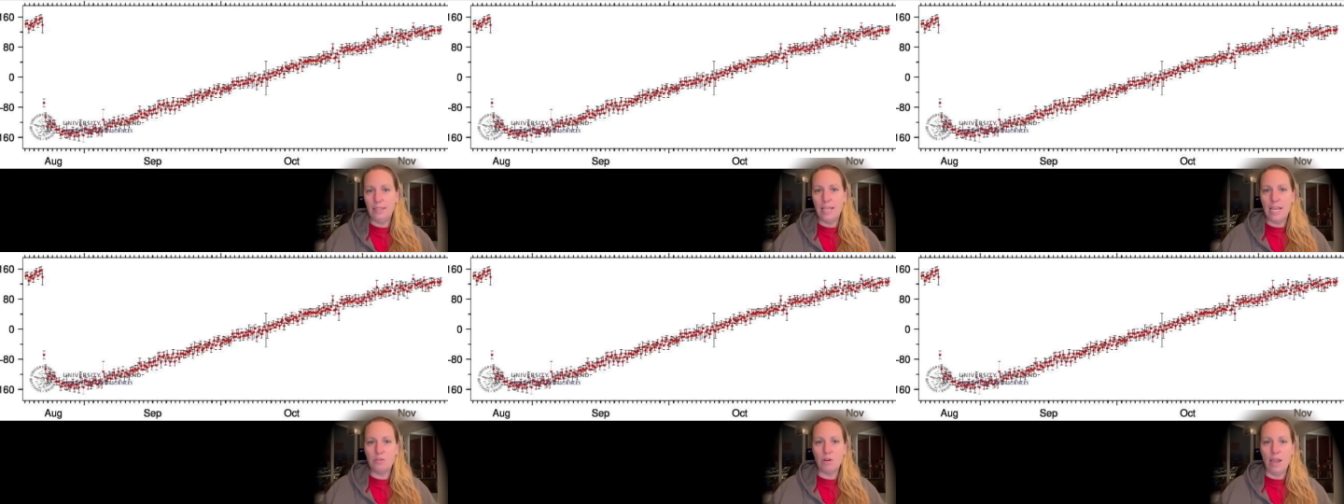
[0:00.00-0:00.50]

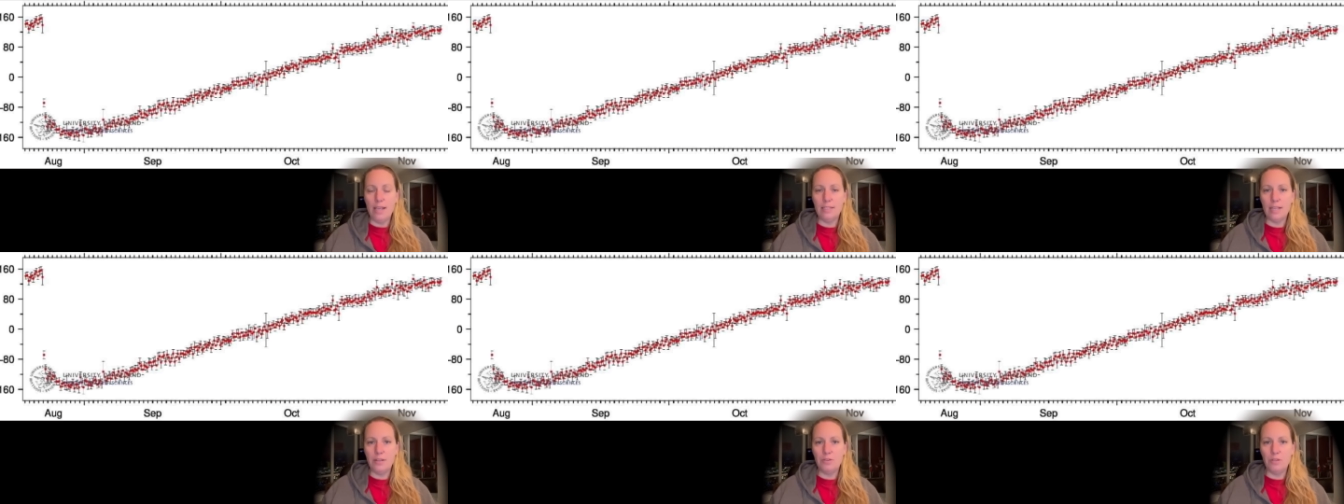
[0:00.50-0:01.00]
land
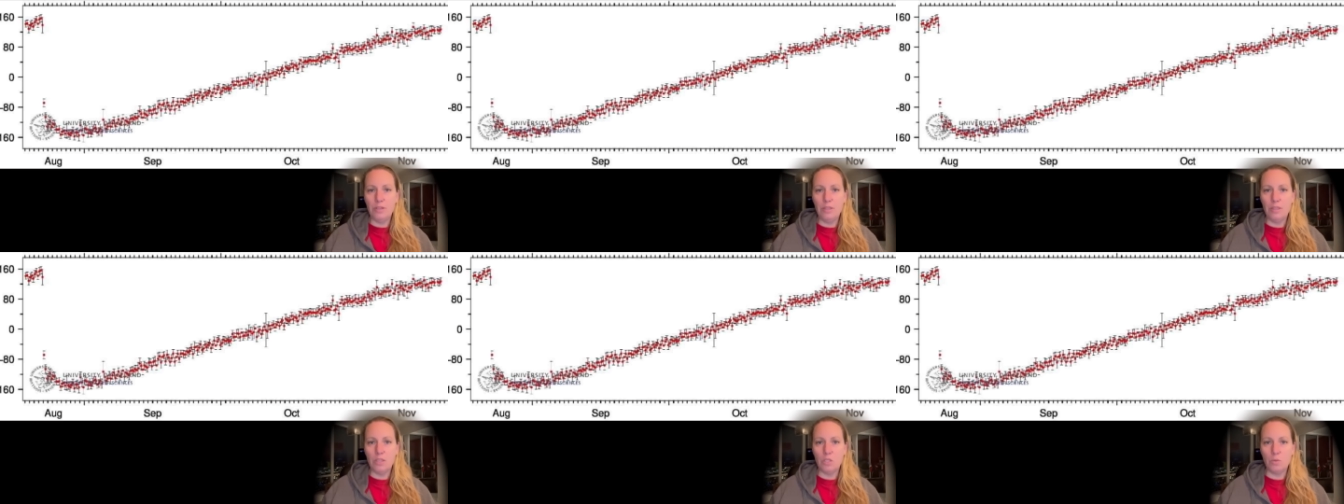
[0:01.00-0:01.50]
rise
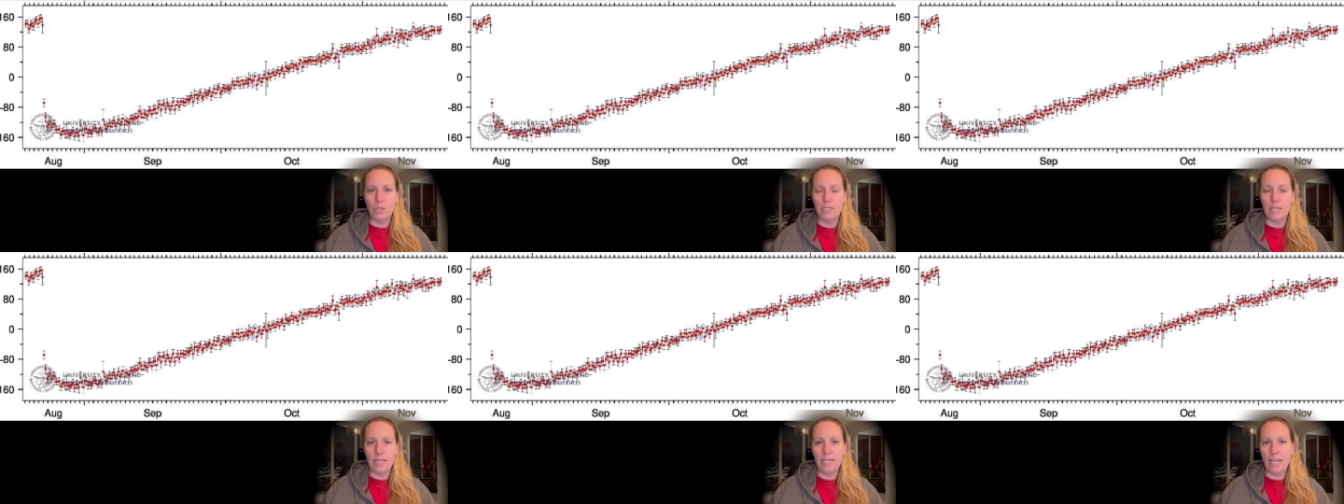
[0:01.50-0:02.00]
underneath the
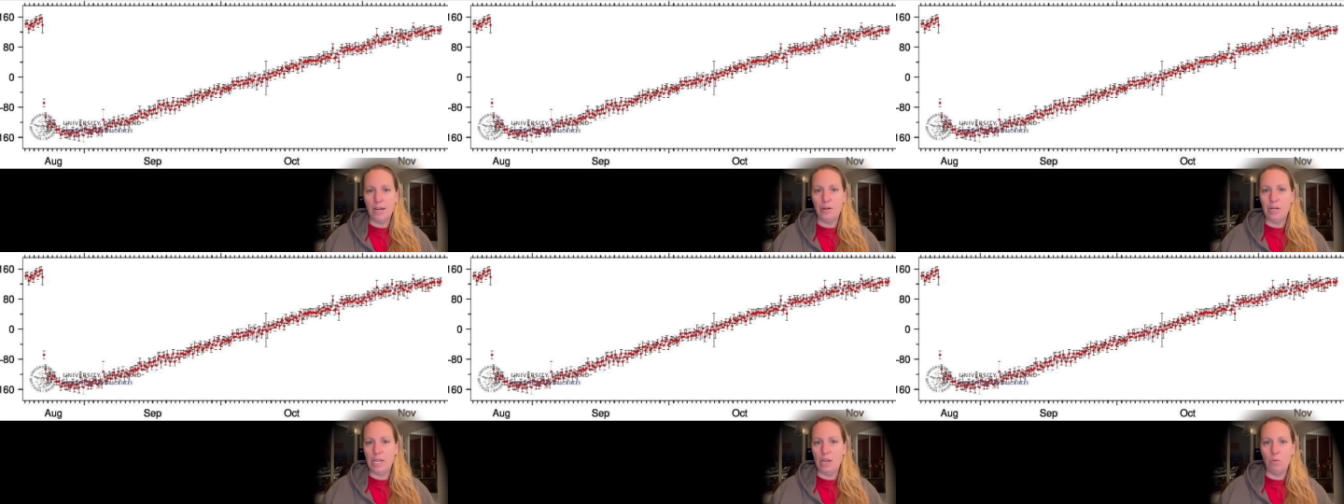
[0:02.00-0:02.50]
Svartsengi
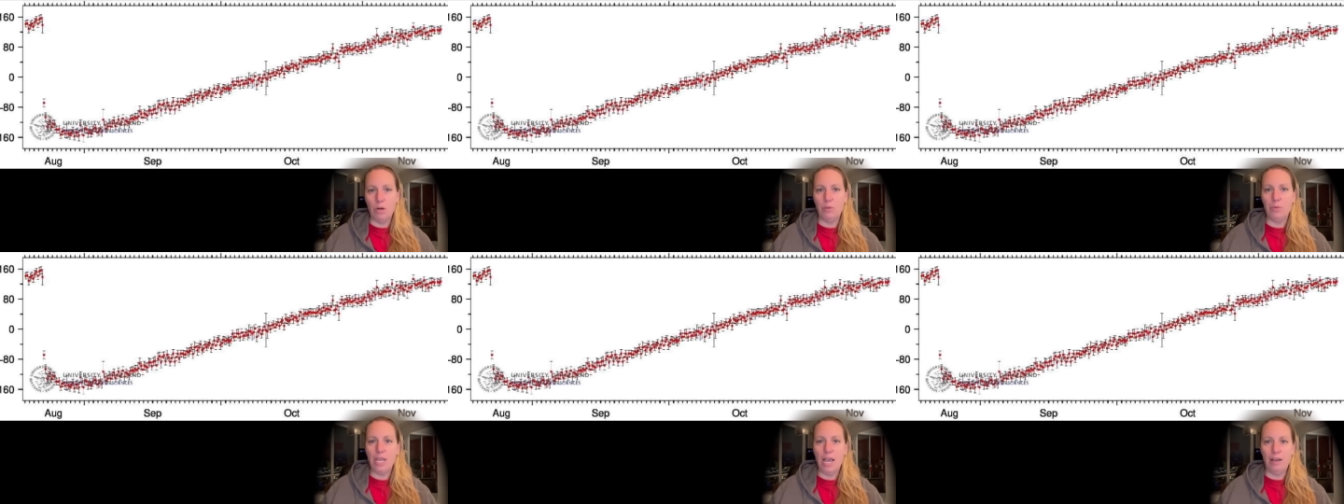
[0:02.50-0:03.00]
area where
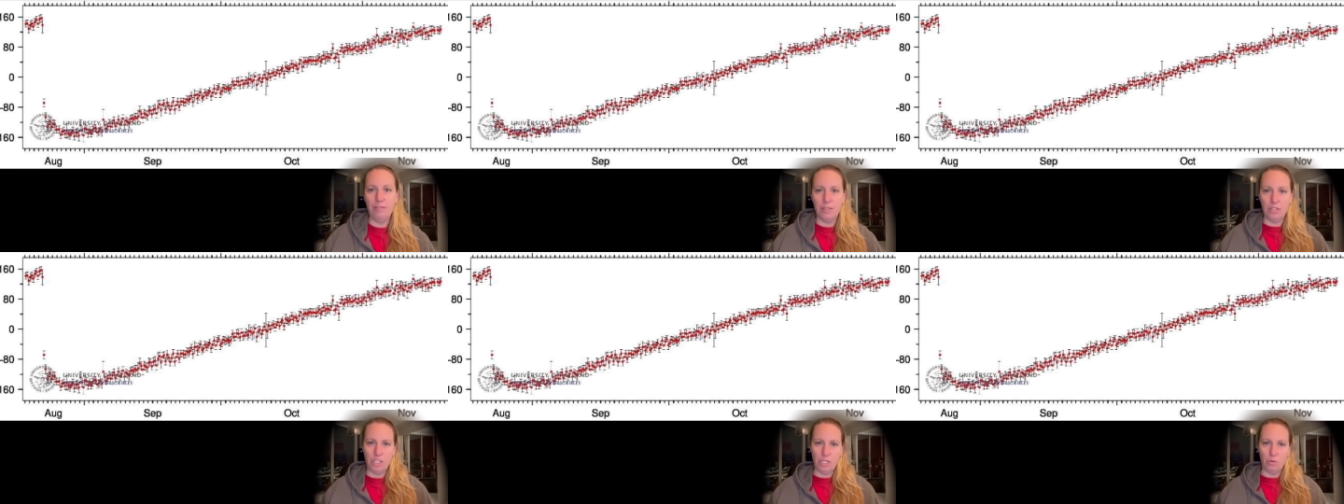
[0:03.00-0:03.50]
we have
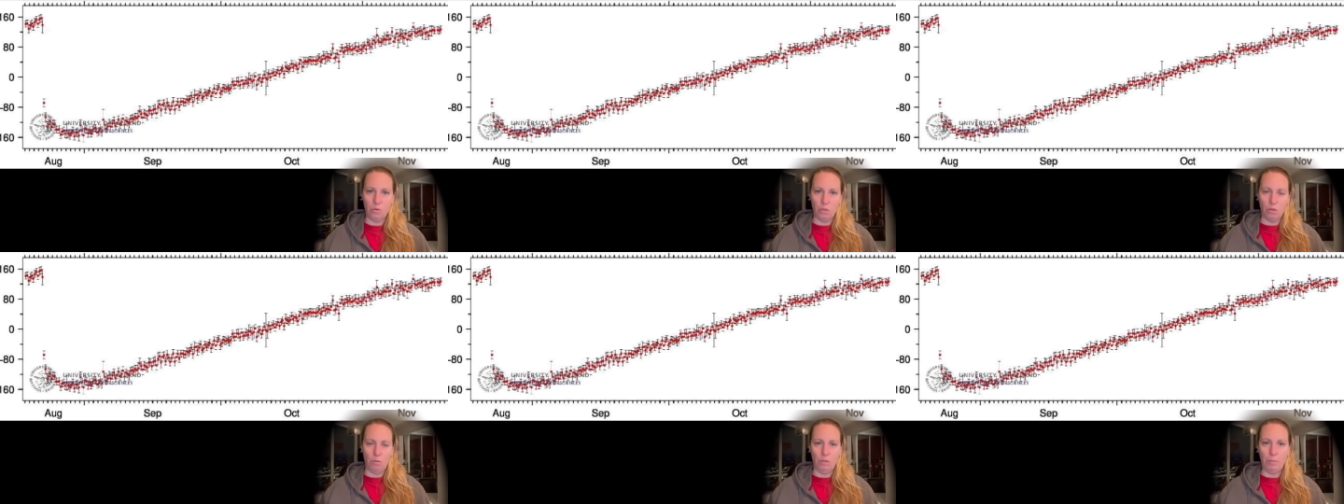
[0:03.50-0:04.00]
the
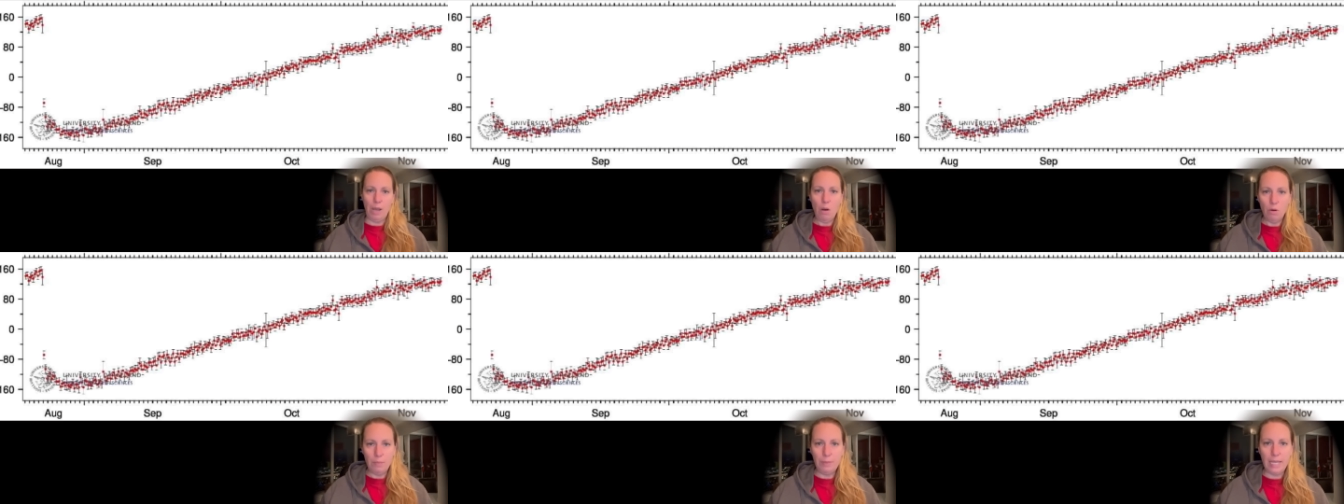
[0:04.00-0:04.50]
geothermal
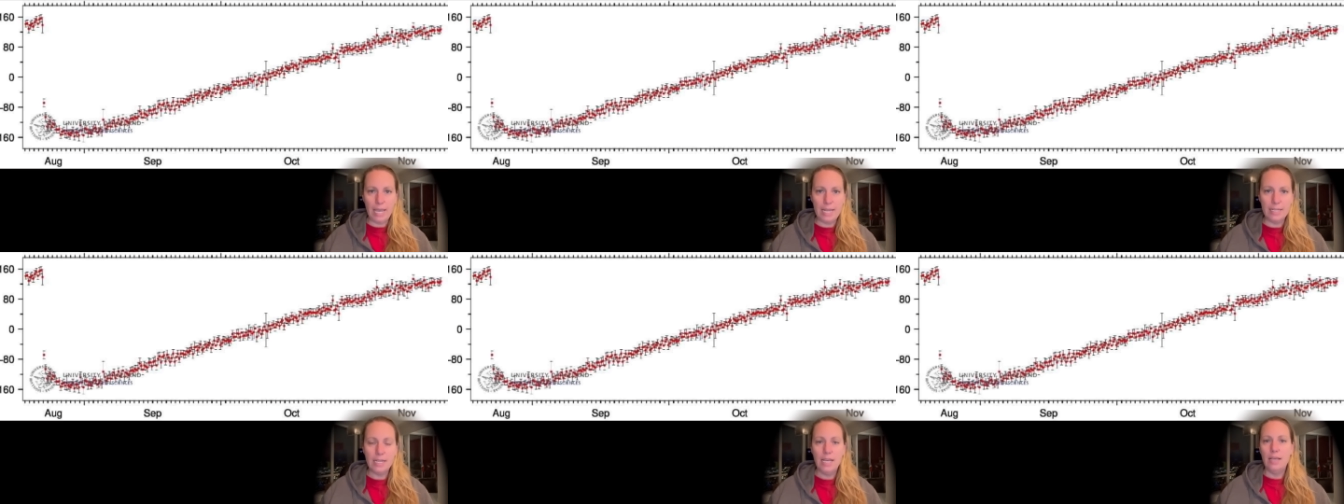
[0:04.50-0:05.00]
power
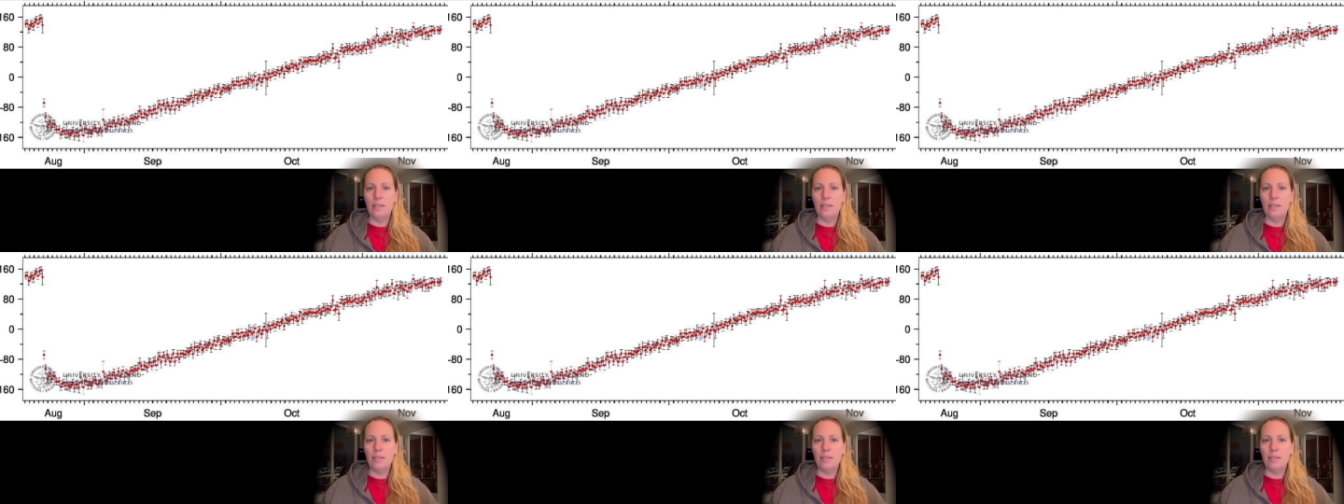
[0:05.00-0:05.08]
plant,